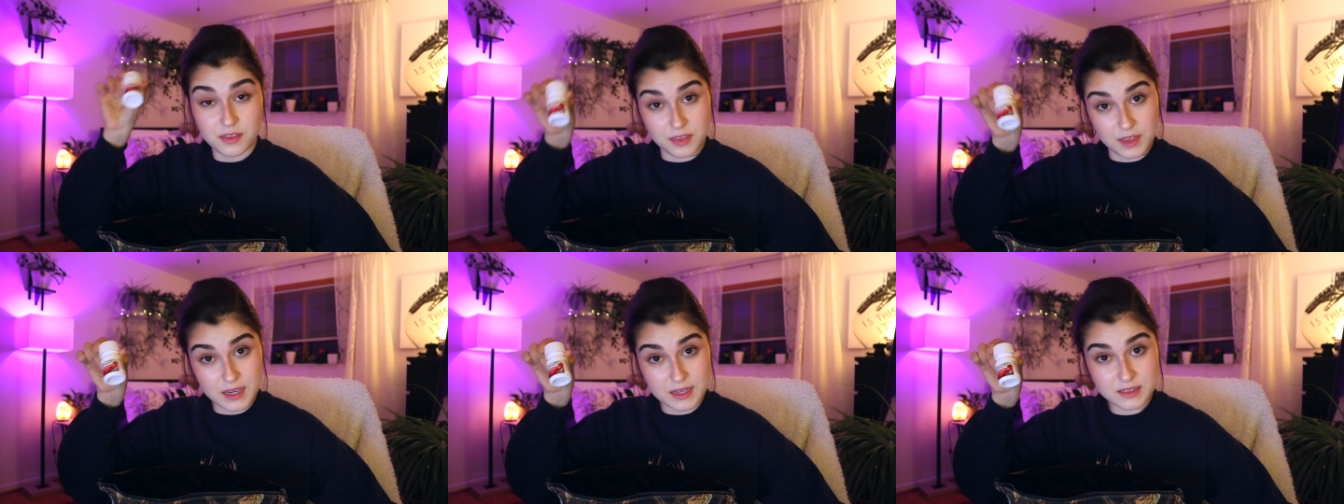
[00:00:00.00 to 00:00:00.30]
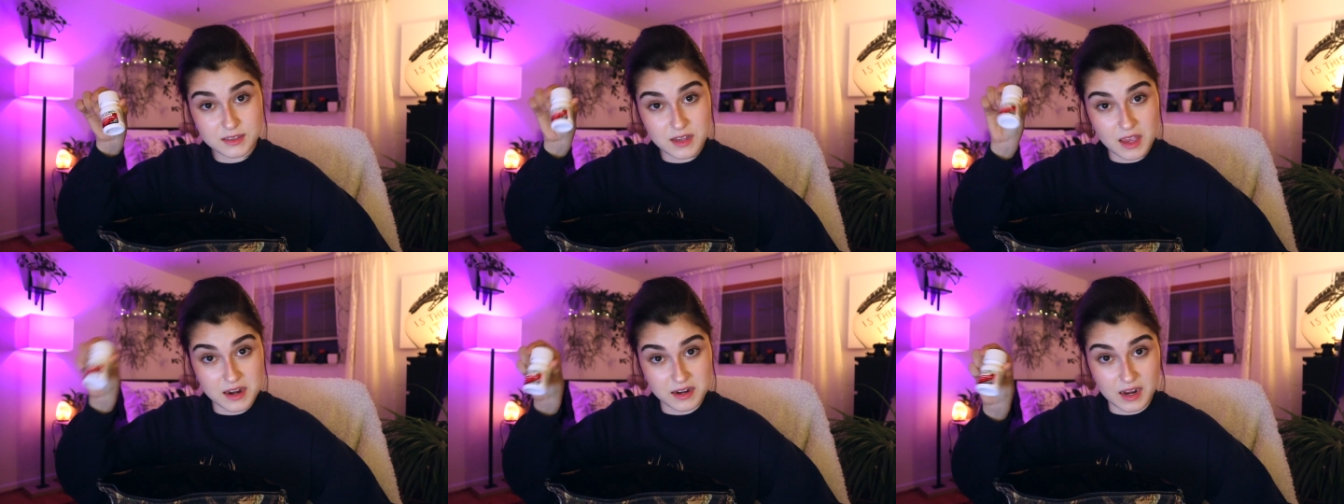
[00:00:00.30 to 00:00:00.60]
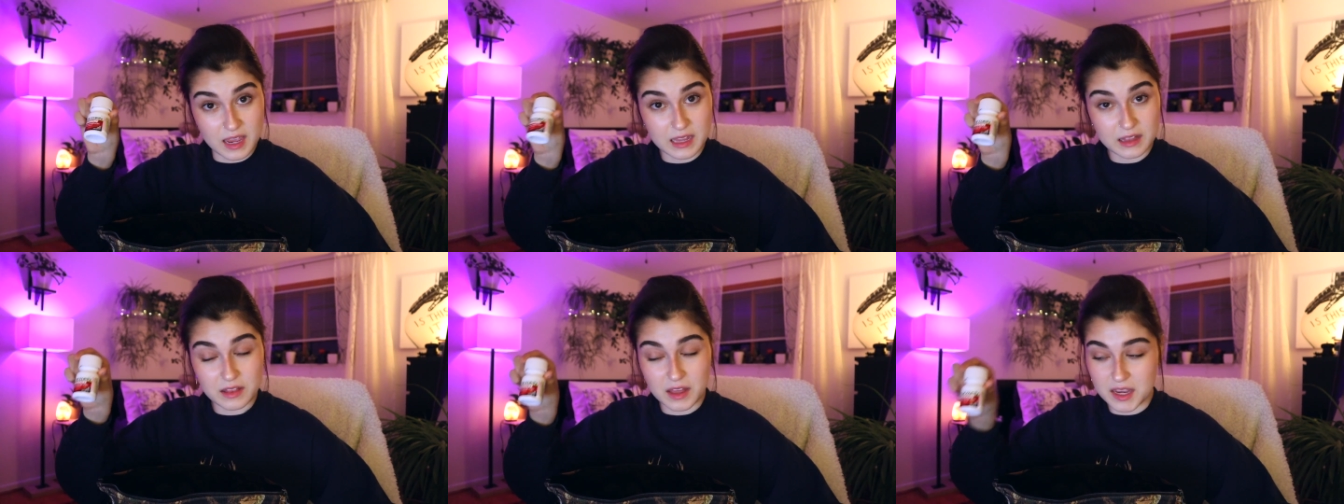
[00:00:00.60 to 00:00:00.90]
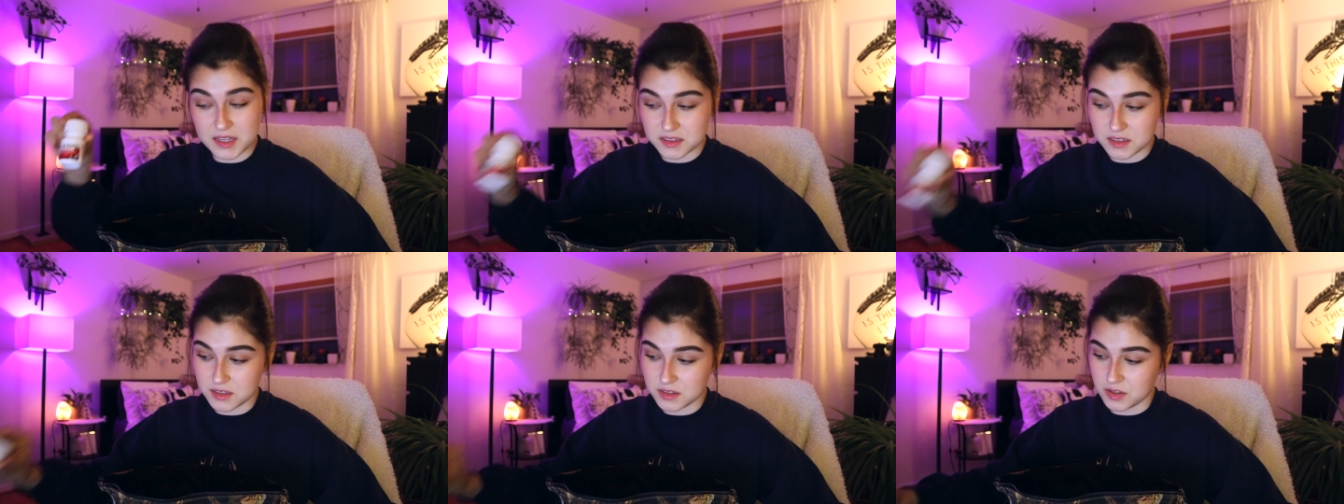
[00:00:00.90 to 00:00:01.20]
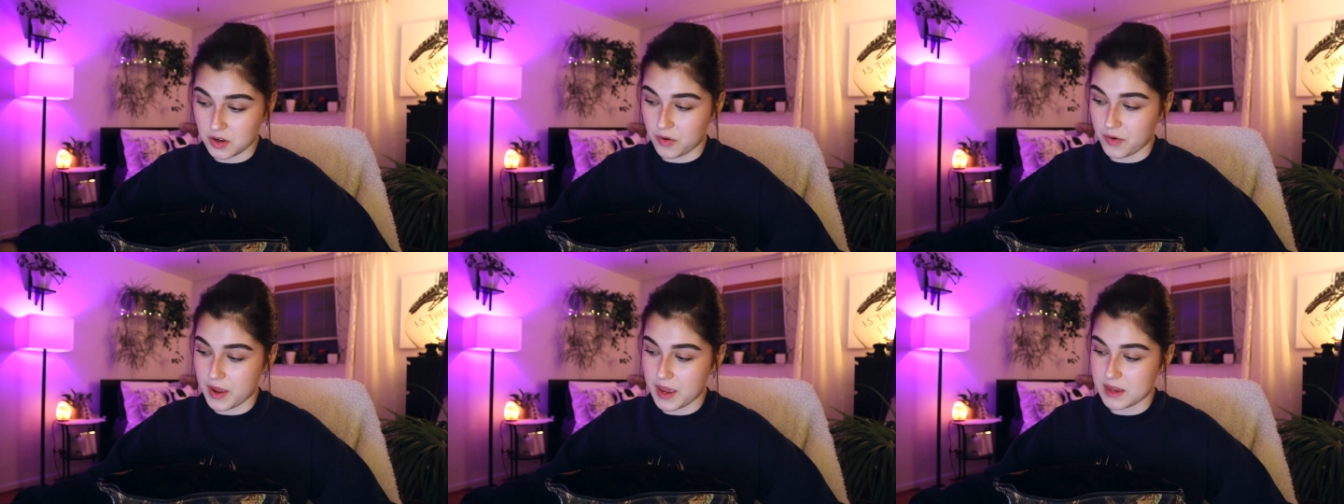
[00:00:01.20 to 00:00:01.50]
This and night classes
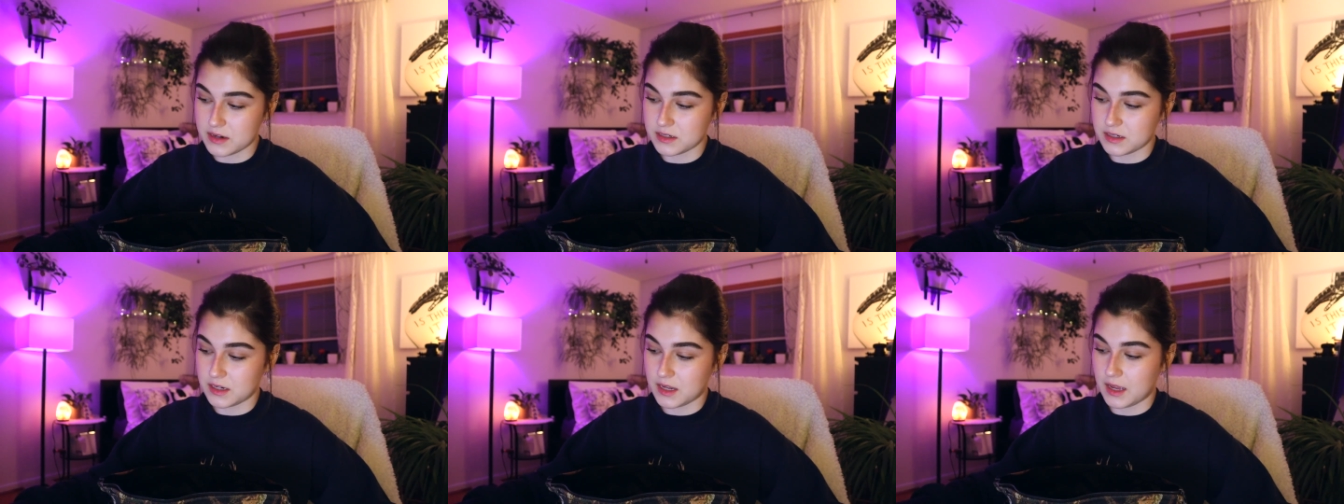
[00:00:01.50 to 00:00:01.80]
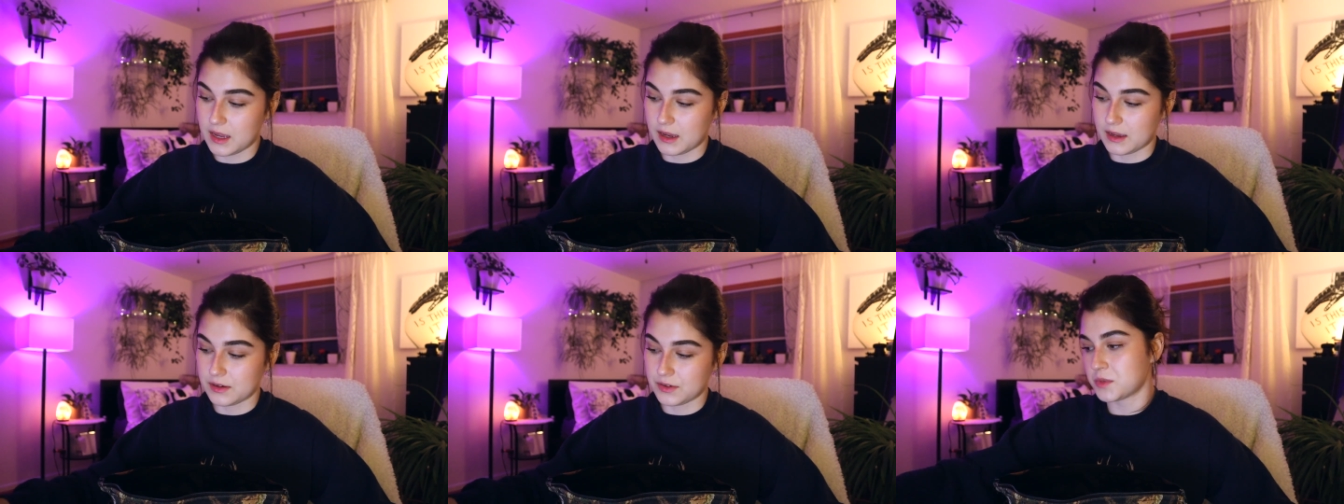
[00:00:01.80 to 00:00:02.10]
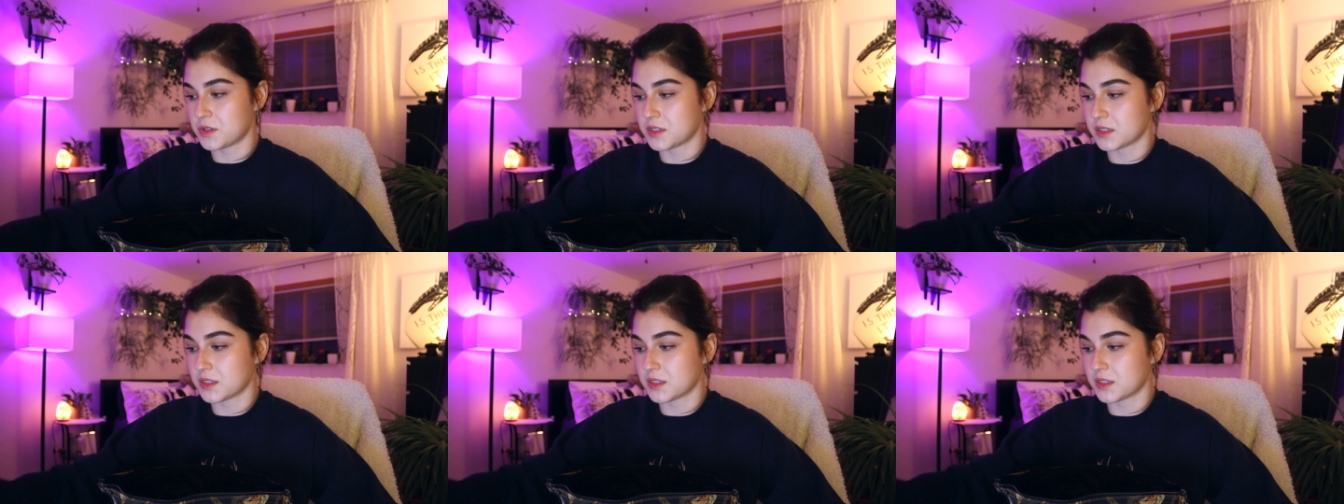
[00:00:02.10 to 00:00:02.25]
go hand in hand.